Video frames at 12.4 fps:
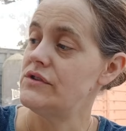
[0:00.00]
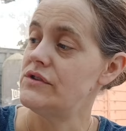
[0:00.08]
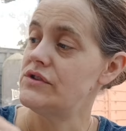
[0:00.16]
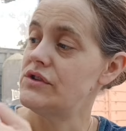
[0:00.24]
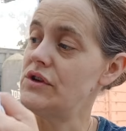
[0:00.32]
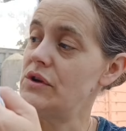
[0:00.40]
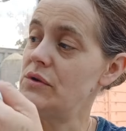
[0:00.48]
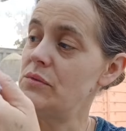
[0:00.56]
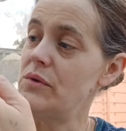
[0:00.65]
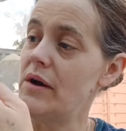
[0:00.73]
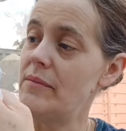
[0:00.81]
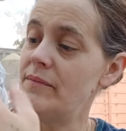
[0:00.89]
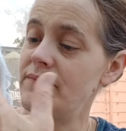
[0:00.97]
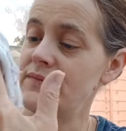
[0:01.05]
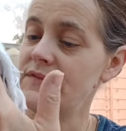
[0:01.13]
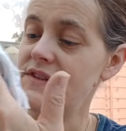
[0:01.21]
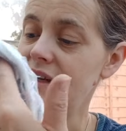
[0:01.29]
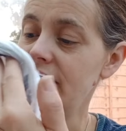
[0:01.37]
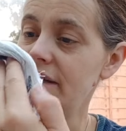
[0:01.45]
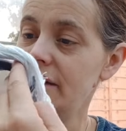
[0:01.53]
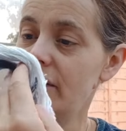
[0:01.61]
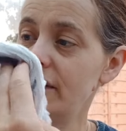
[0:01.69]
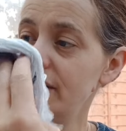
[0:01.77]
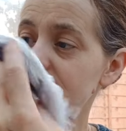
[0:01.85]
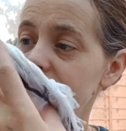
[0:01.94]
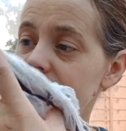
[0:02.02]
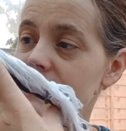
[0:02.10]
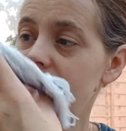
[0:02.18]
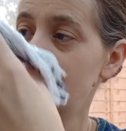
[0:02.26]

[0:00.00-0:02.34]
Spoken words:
two dinky dyes,